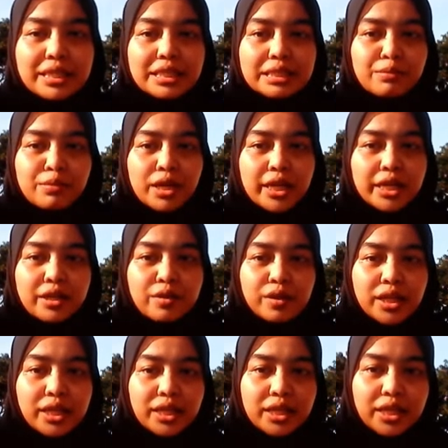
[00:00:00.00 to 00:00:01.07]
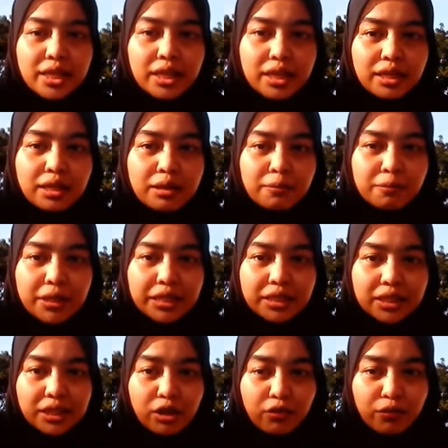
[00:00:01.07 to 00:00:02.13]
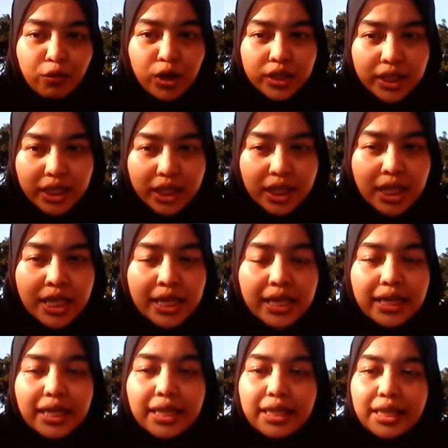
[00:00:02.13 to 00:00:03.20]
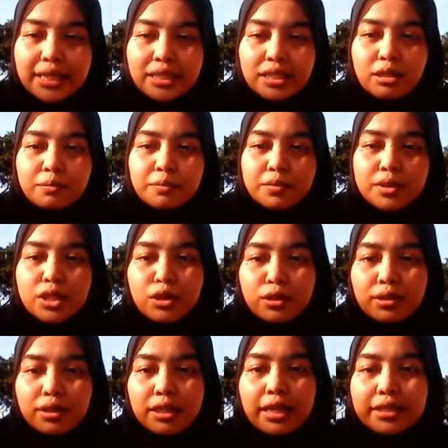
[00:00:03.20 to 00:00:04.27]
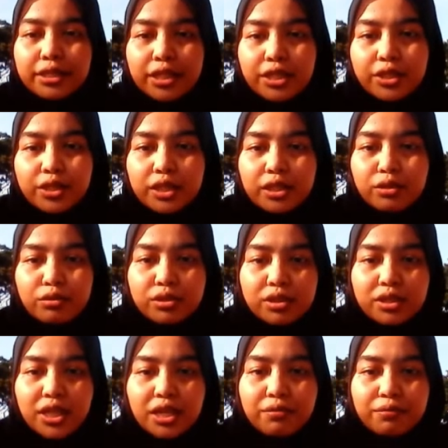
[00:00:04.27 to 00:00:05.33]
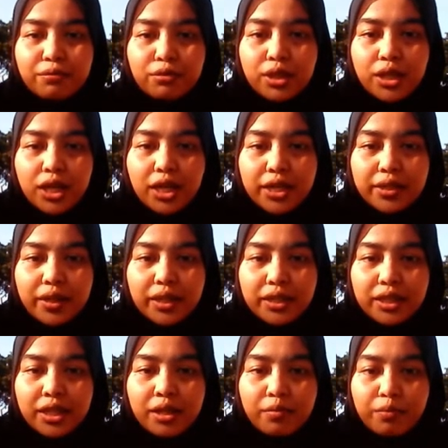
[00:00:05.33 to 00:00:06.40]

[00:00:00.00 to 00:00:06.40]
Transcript: is by drinking plenty of water. It is absolutely essential to stay fully hydrated